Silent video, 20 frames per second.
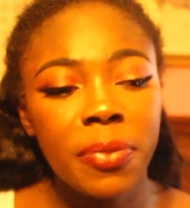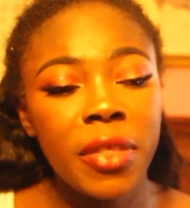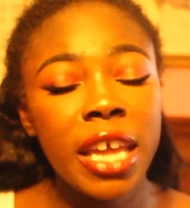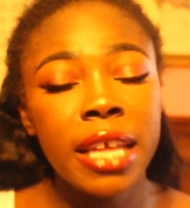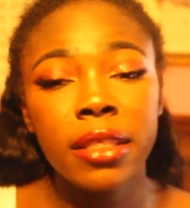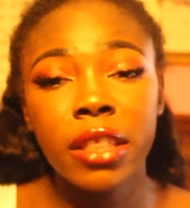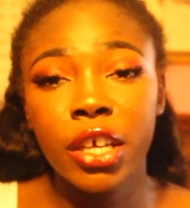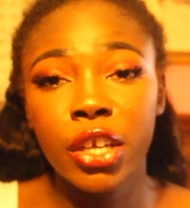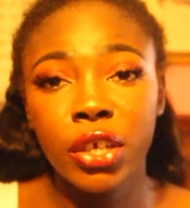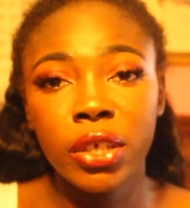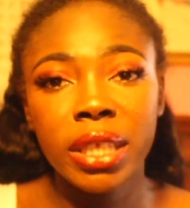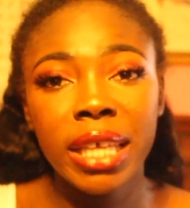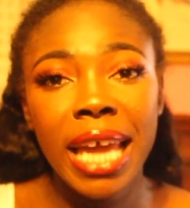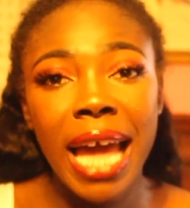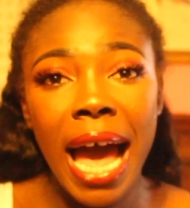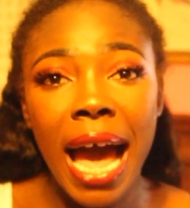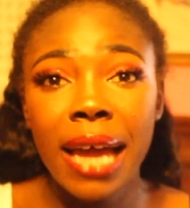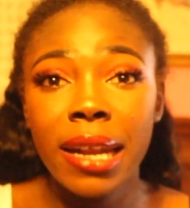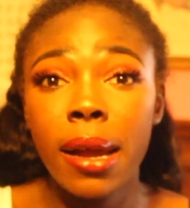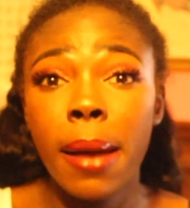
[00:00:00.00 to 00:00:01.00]
They literally
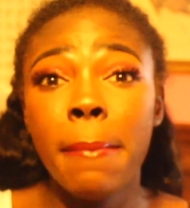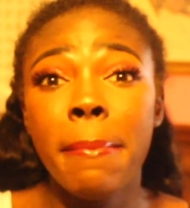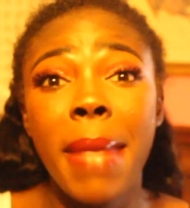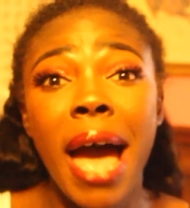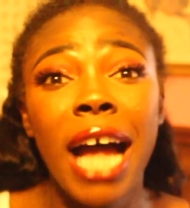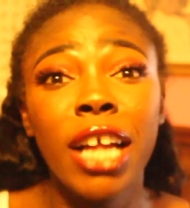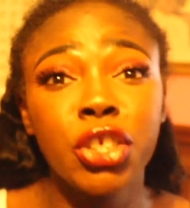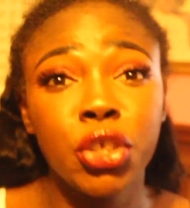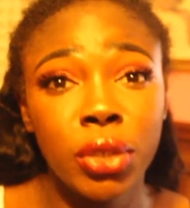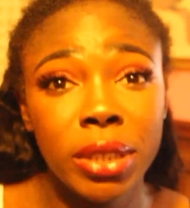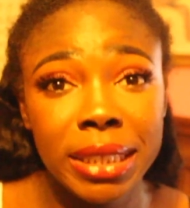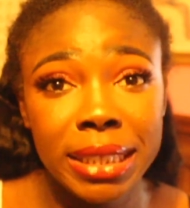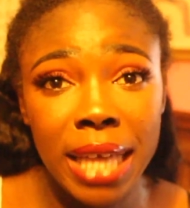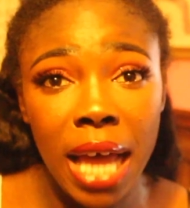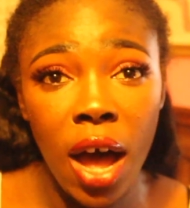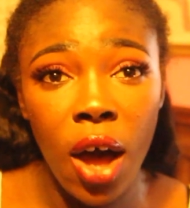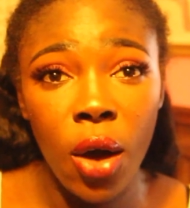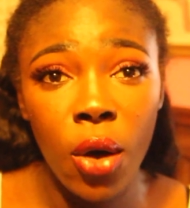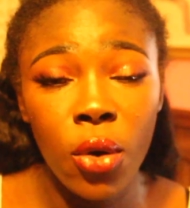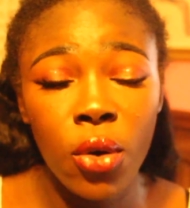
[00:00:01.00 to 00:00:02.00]
had a mattress
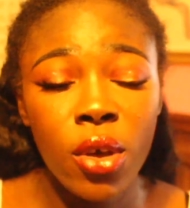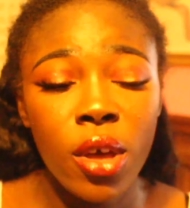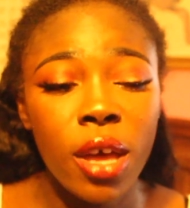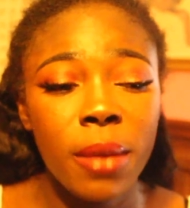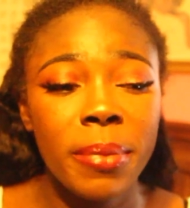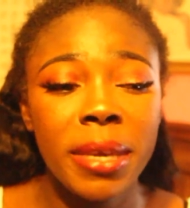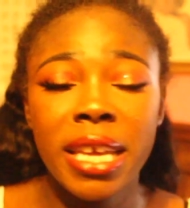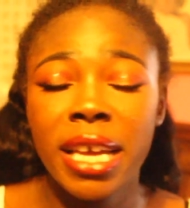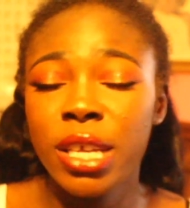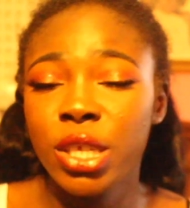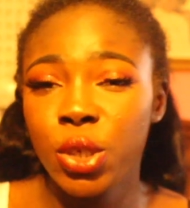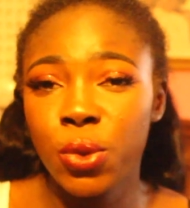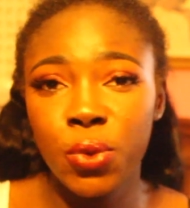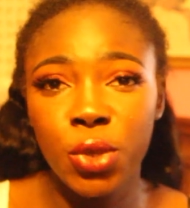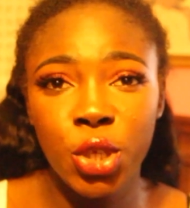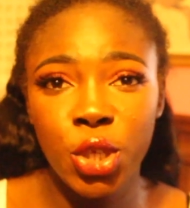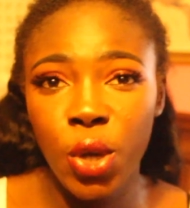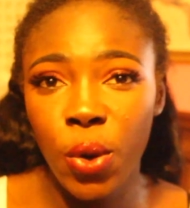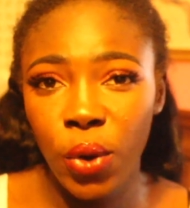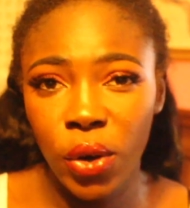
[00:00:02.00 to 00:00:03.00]
out because it was
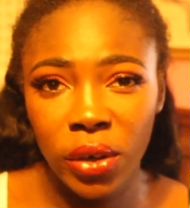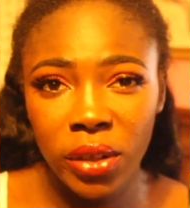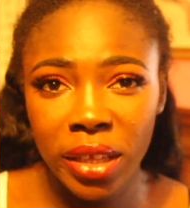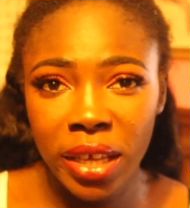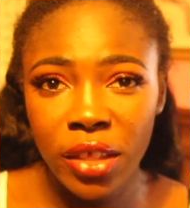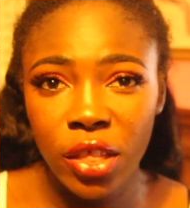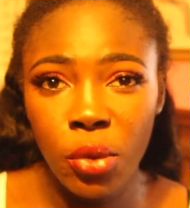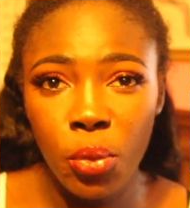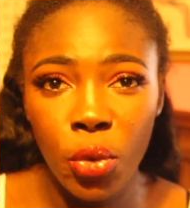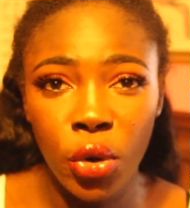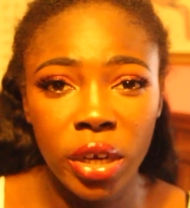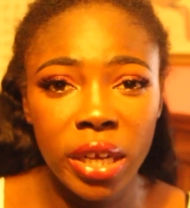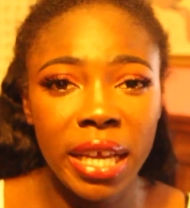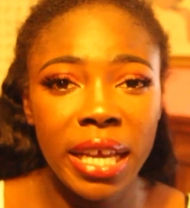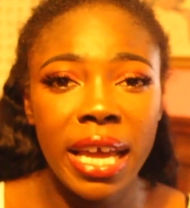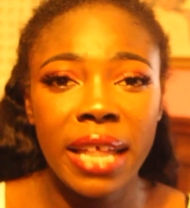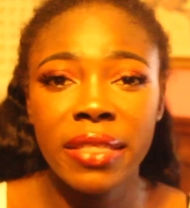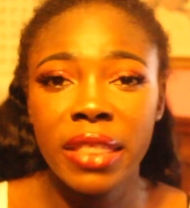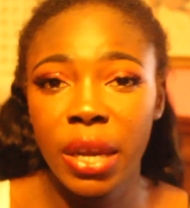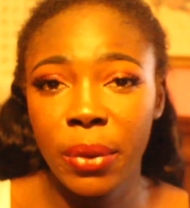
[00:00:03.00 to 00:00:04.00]
so early in the
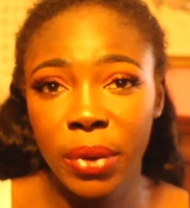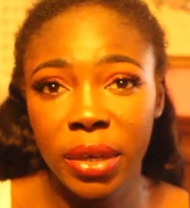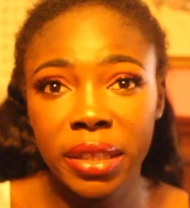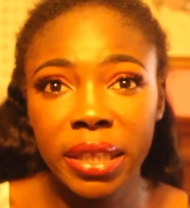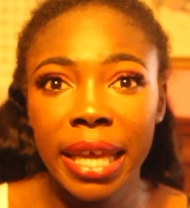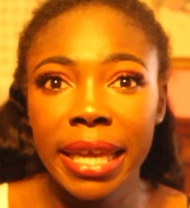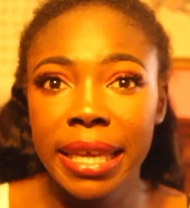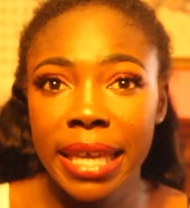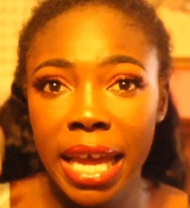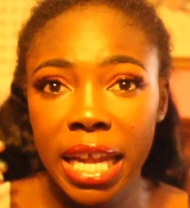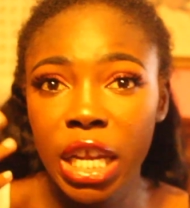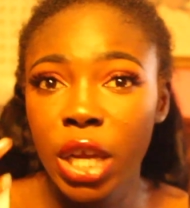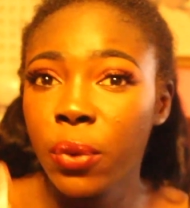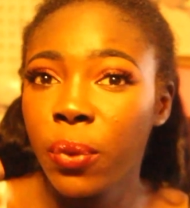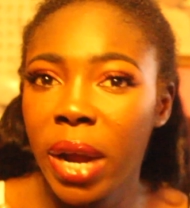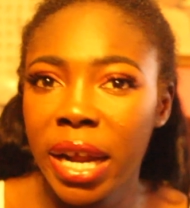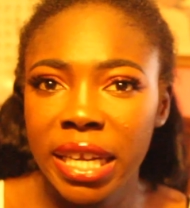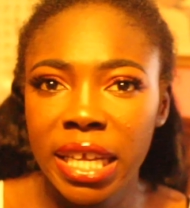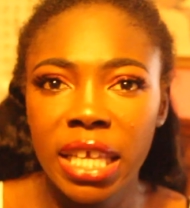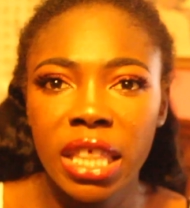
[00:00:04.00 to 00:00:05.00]
morning and they were like getting
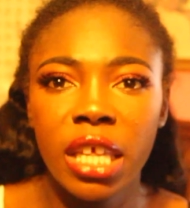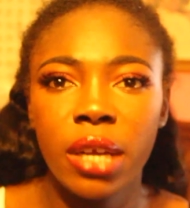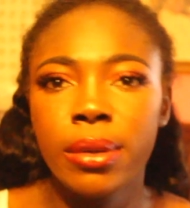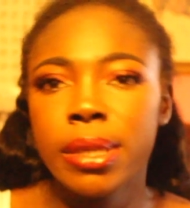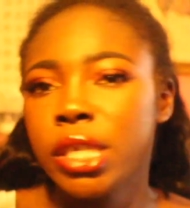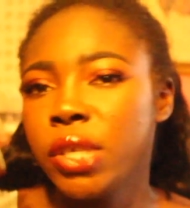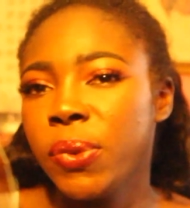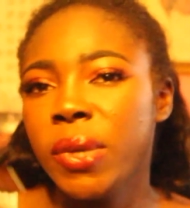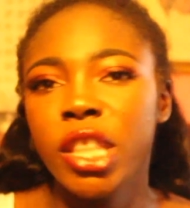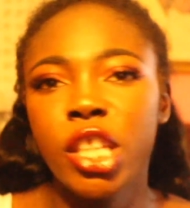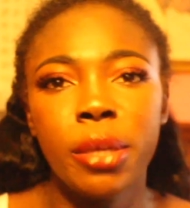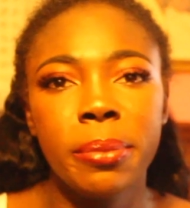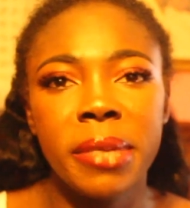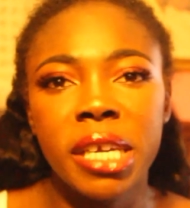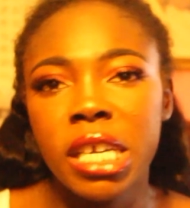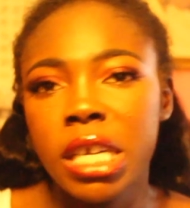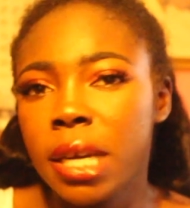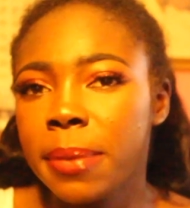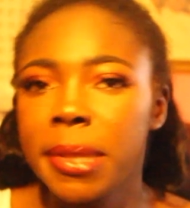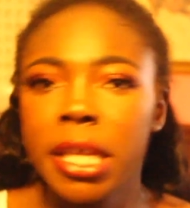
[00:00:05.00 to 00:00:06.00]
ready, they were doing their
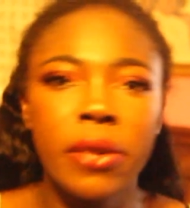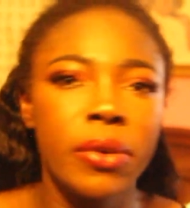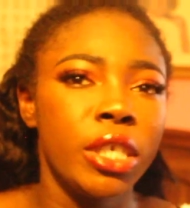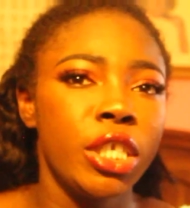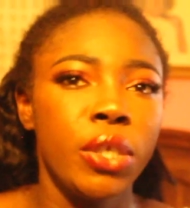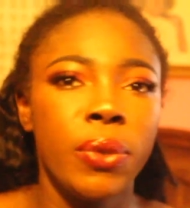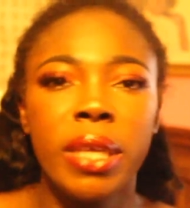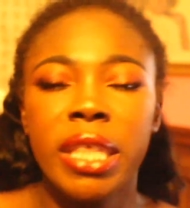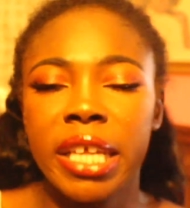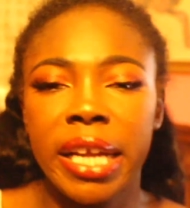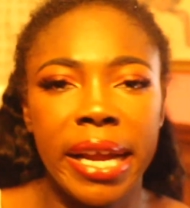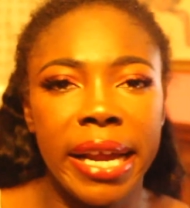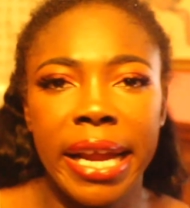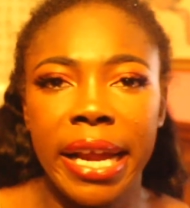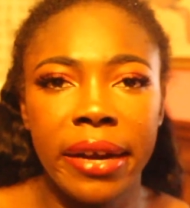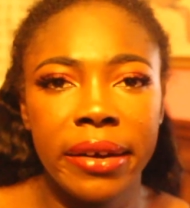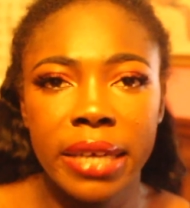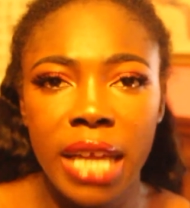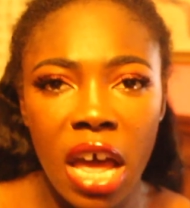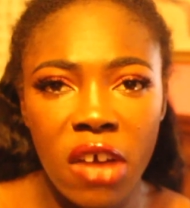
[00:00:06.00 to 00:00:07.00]
makeup, they were doing their
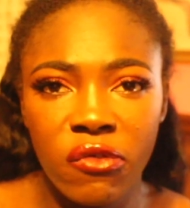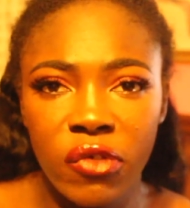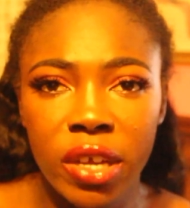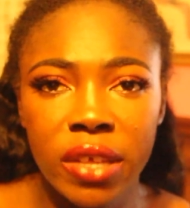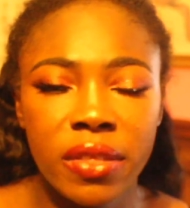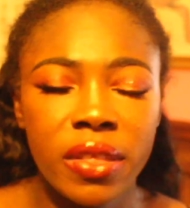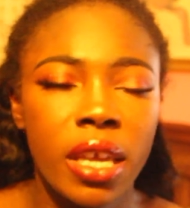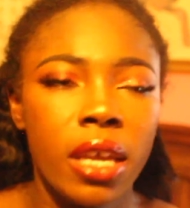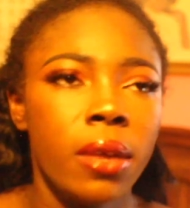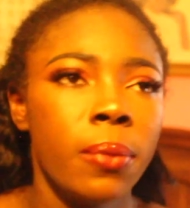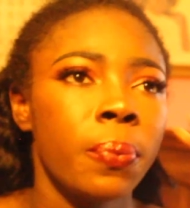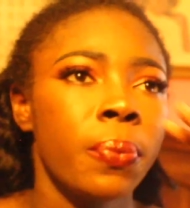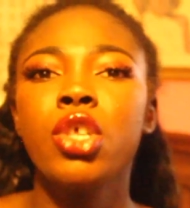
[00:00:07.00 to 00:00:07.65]
hair and everything.